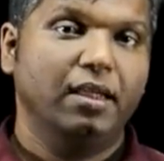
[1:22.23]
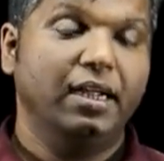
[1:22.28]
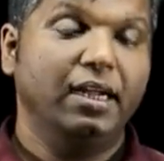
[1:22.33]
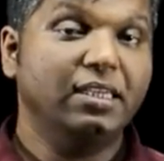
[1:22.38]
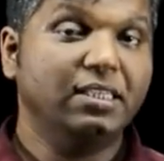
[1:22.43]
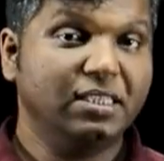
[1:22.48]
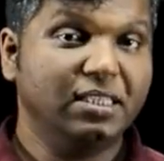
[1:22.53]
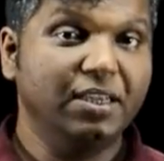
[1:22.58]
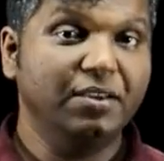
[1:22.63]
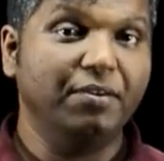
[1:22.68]

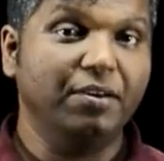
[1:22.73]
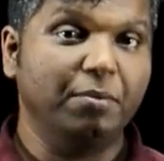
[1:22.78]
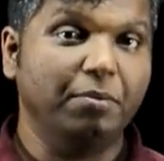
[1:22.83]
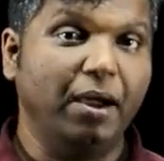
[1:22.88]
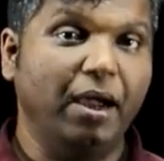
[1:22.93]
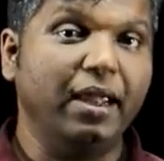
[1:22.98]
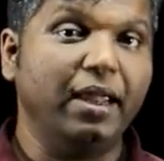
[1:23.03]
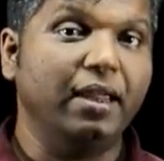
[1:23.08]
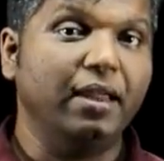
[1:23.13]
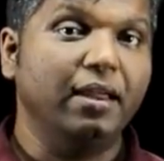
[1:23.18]
it's given
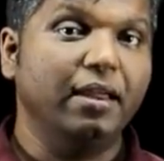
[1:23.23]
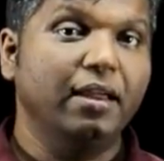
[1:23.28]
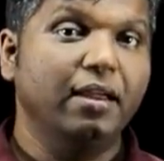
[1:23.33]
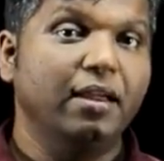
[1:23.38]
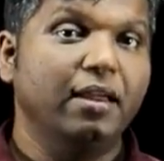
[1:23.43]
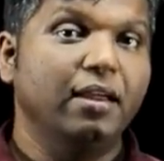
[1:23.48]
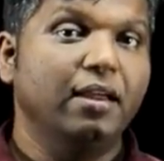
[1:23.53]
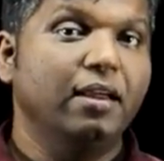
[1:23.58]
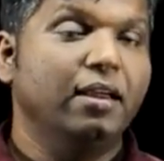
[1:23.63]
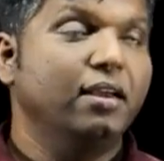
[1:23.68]
by
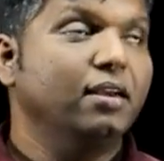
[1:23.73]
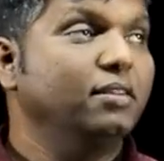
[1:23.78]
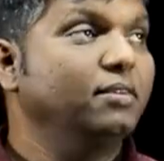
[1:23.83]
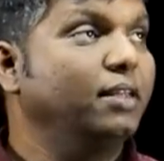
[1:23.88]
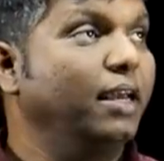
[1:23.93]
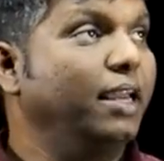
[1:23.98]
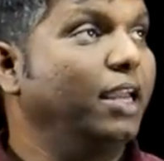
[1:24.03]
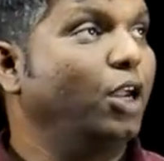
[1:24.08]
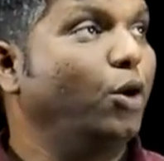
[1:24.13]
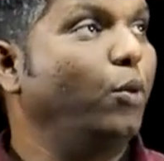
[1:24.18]

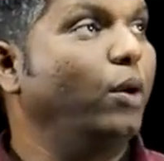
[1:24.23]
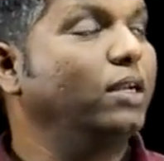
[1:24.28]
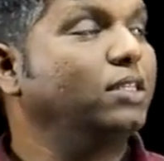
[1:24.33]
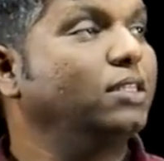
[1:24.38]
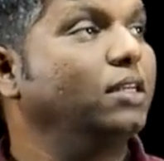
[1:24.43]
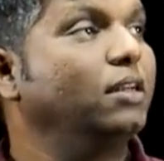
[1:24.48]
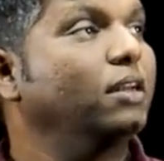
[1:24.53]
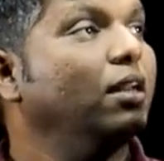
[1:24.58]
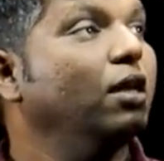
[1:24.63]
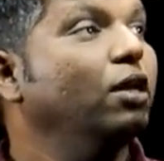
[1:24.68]
the
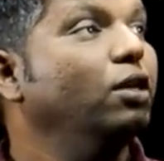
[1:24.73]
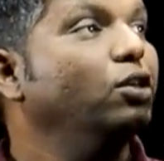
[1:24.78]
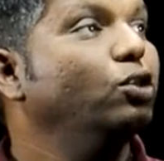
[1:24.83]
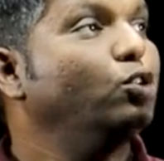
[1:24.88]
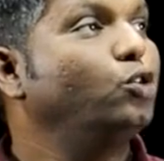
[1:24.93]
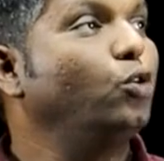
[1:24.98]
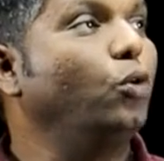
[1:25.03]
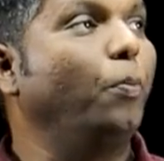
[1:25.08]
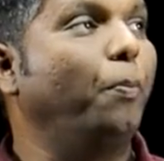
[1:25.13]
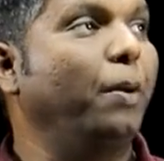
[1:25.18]
equation
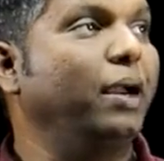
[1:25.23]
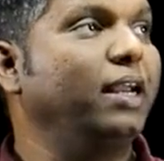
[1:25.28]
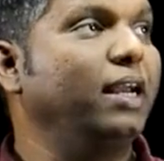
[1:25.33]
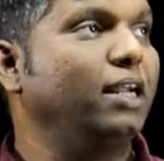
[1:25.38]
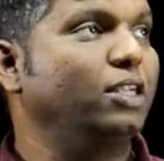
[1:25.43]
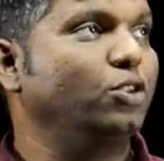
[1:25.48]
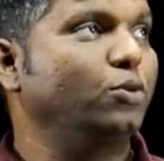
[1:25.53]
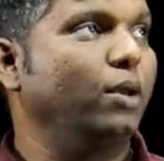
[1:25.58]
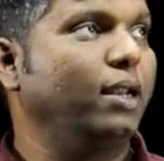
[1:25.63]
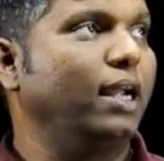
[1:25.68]
2 pi
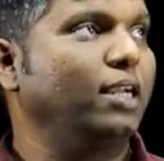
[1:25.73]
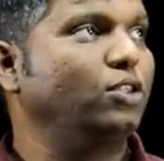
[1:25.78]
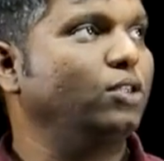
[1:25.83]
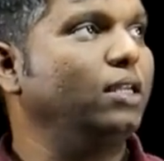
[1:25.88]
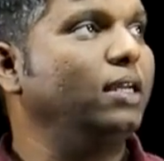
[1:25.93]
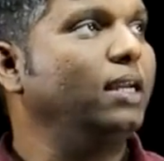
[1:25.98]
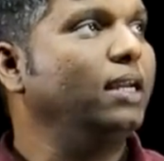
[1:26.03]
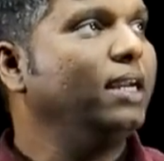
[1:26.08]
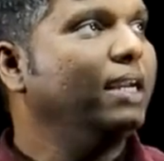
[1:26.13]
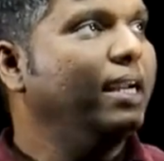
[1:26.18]
r square.
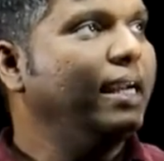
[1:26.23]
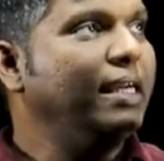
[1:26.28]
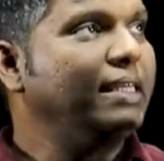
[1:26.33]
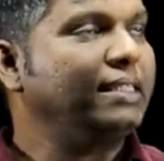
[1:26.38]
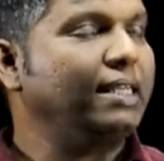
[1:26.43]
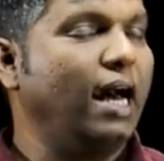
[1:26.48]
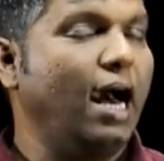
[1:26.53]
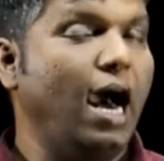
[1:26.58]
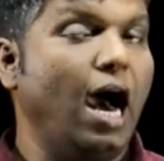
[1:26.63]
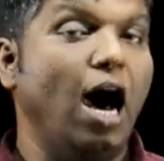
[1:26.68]
Actually, it
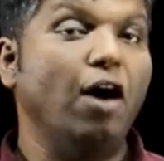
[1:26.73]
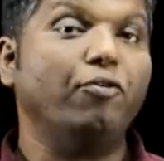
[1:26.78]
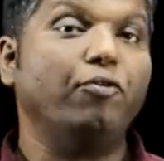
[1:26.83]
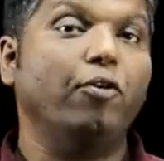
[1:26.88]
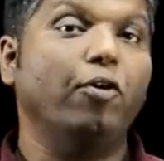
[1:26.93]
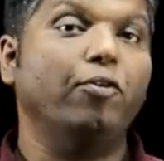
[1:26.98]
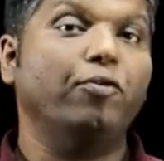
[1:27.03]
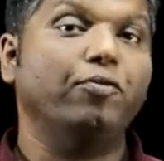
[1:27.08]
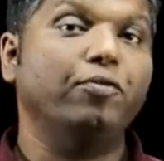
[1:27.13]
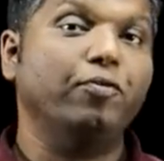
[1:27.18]
is the half
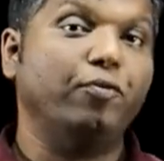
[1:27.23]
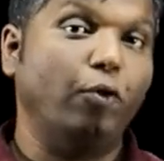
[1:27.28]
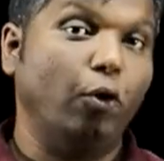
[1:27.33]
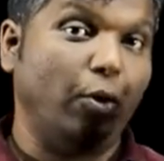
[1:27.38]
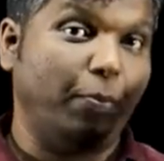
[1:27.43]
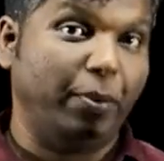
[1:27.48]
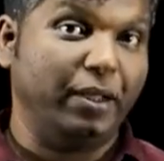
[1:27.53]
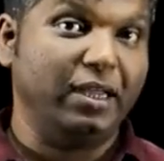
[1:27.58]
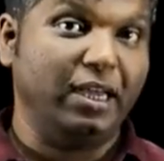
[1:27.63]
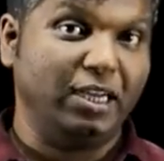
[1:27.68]
of
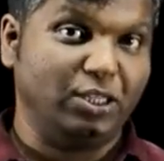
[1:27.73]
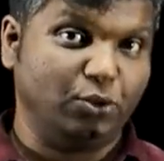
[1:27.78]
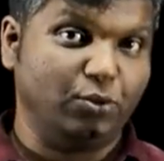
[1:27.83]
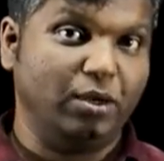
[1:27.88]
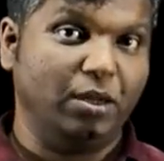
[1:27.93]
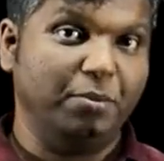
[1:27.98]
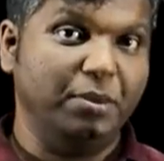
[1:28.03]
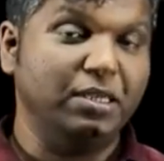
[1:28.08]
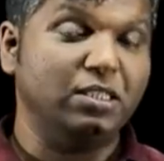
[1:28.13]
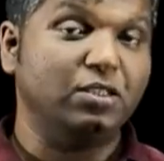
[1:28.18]
4 pi r
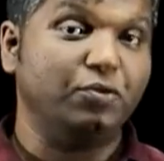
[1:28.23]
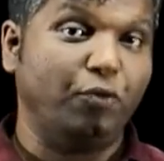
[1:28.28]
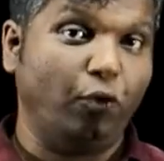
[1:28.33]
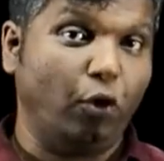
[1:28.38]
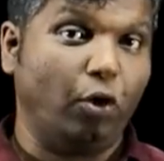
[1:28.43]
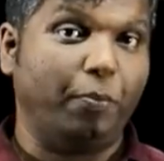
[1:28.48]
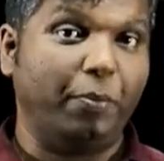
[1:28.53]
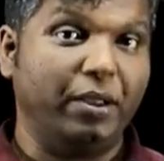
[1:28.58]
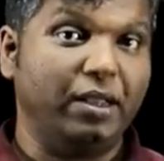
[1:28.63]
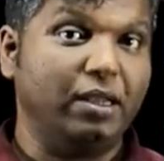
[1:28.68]
square, means
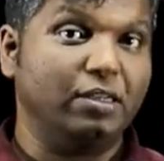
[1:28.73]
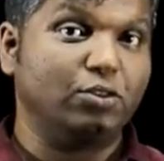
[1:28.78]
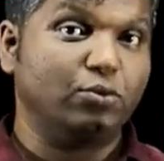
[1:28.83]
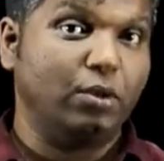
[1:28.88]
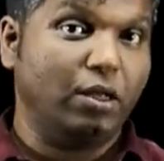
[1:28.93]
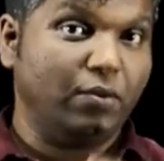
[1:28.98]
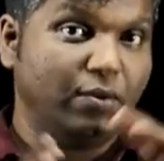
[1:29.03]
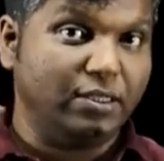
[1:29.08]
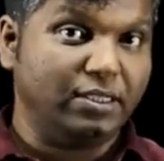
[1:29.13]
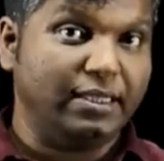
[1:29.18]
4 pi r
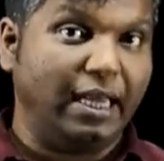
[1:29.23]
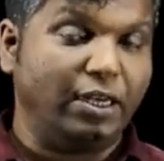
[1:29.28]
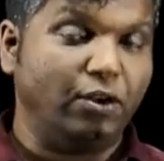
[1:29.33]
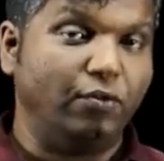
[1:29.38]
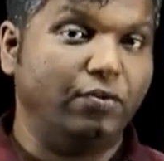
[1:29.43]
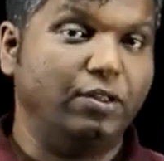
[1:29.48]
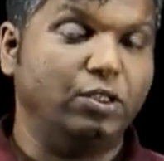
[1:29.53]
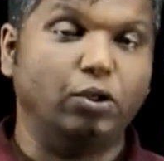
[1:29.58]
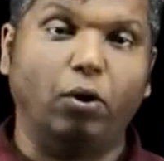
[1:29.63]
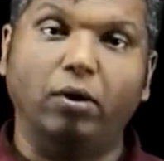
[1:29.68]
square was that
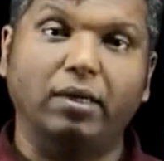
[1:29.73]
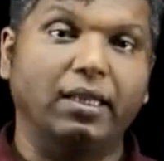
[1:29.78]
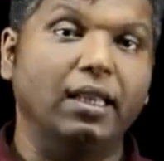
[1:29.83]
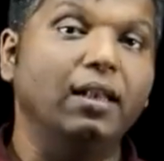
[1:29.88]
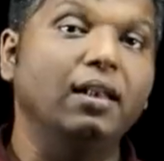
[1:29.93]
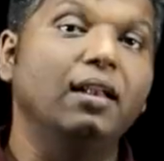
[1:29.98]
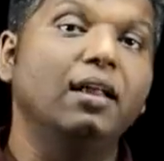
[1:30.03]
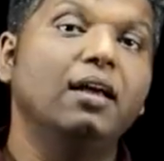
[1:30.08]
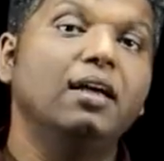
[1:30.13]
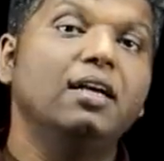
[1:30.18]
of the
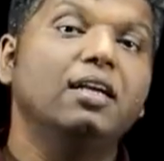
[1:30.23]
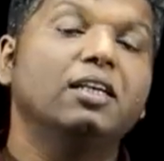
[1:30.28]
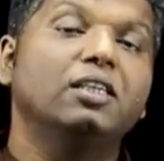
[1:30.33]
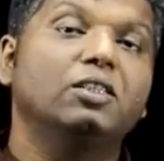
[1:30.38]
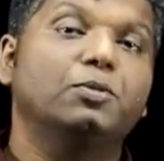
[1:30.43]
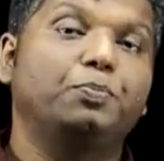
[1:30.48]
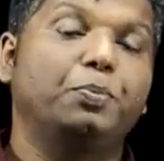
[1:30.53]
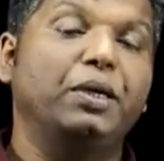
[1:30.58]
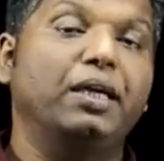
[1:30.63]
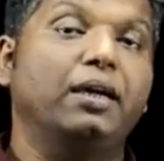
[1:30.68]
total
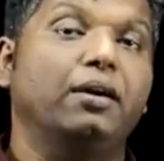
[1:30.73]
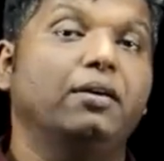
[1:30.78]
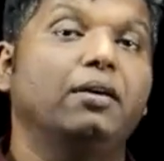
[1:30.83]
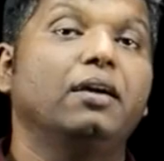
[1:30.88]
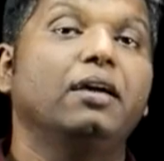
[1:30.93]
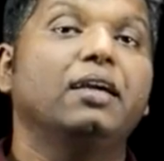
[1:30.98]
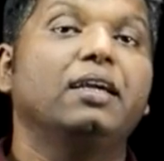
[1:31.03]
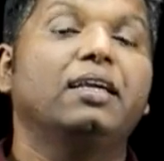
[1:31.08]
sphere.